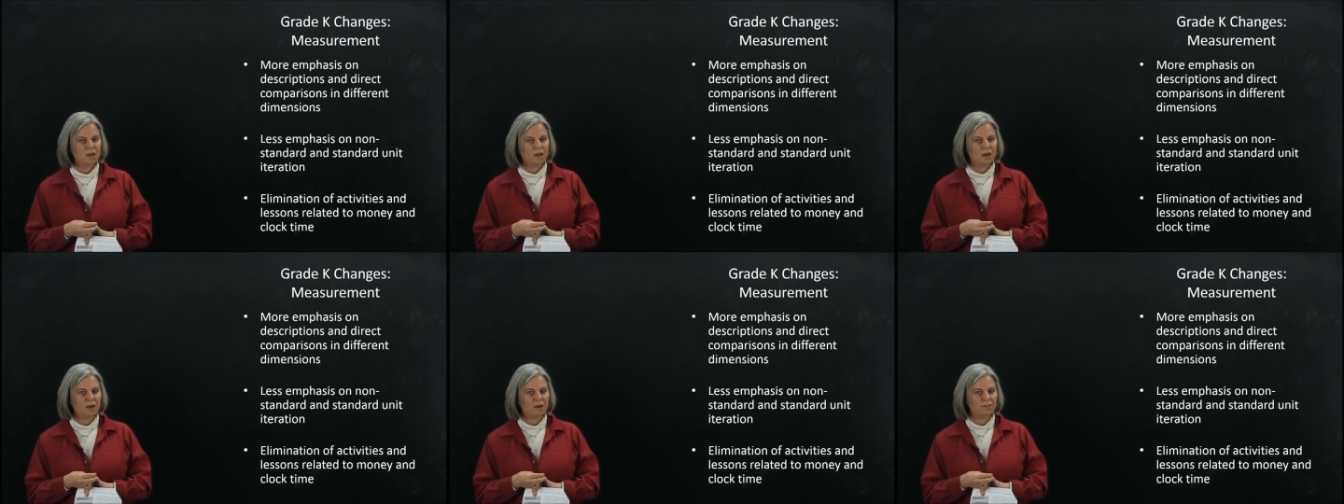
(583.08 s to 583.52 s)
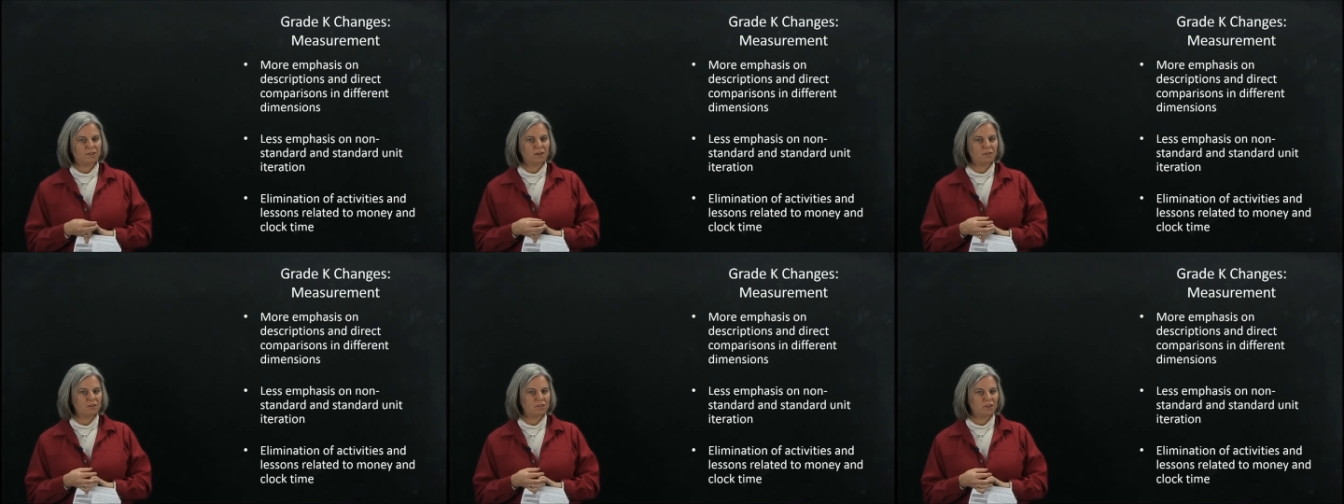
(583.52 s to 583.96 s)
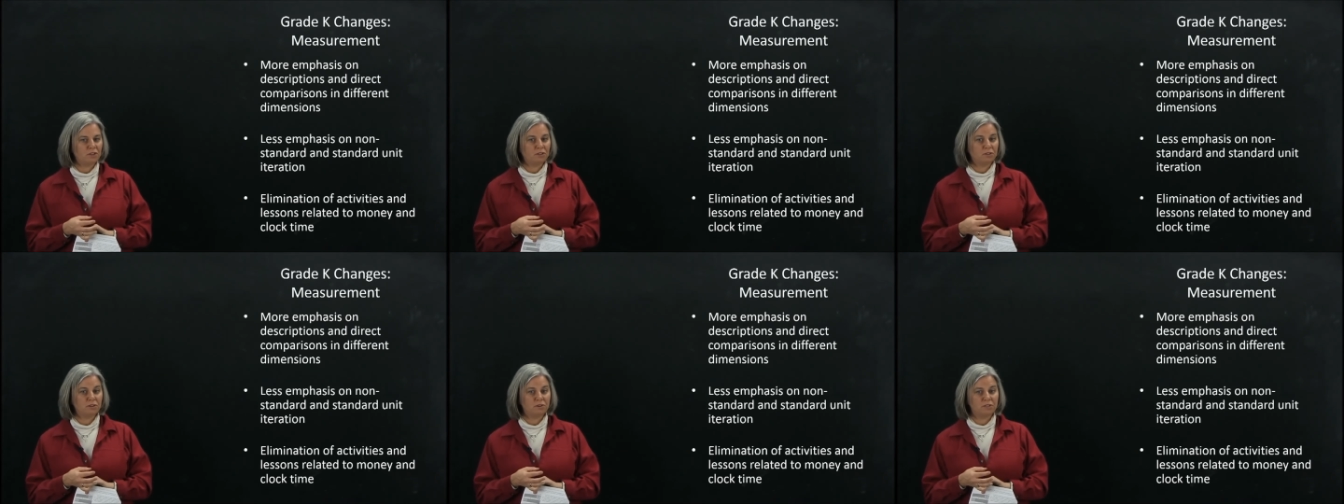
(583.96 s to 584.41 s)
Uh, the other thing
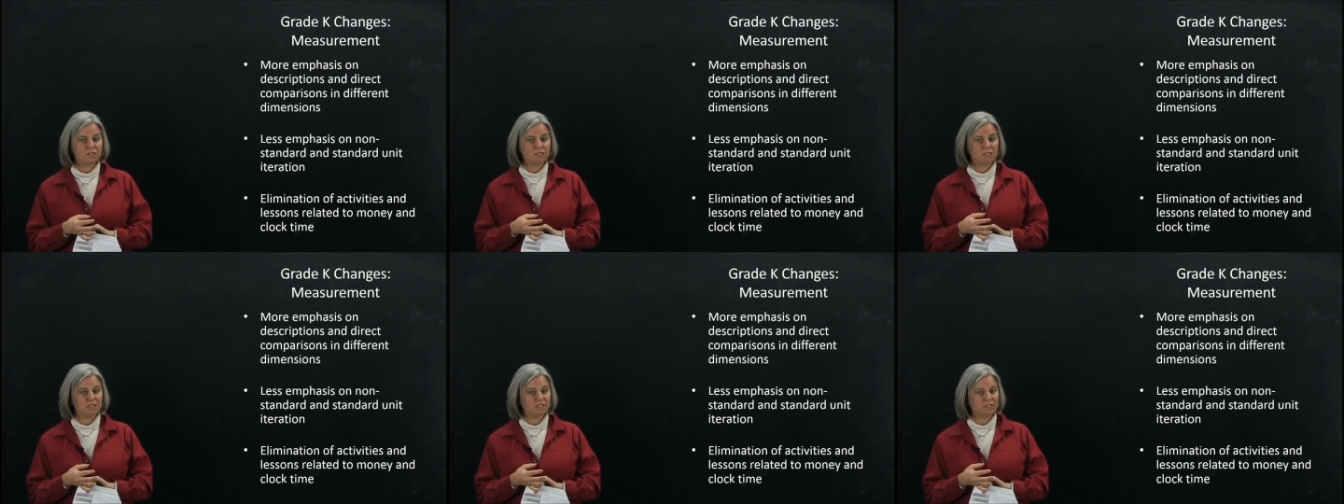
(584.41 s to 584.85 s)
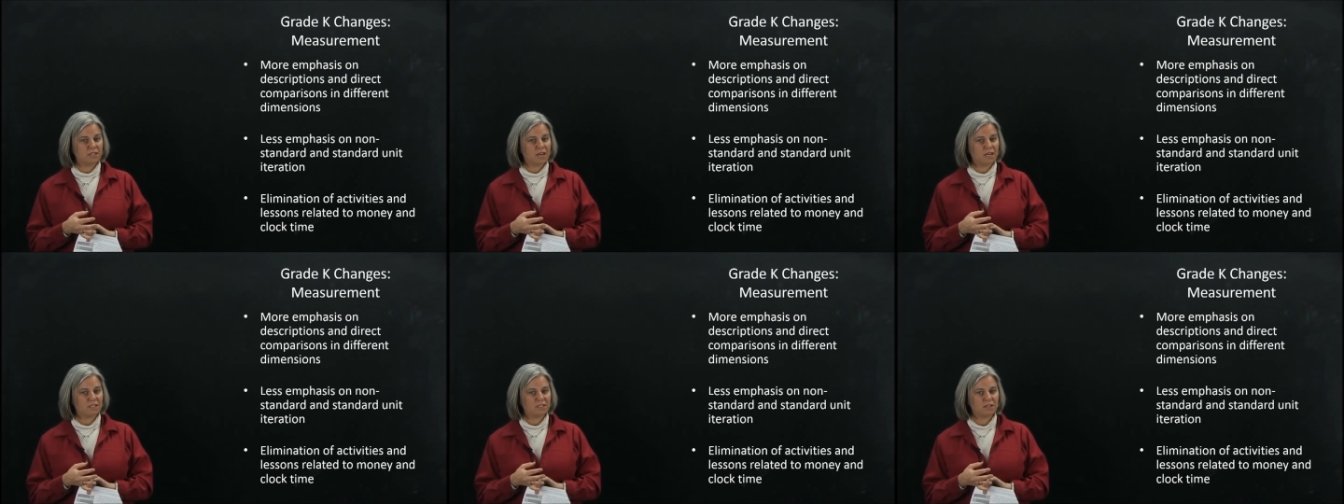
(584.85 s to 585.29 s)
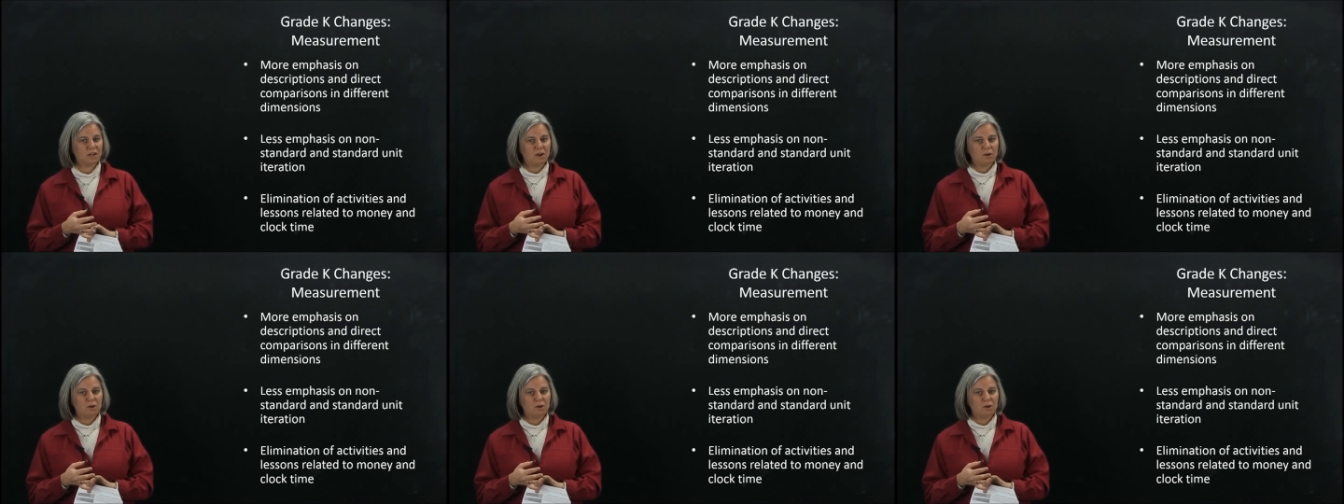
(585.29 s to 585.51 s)
you'll notice is that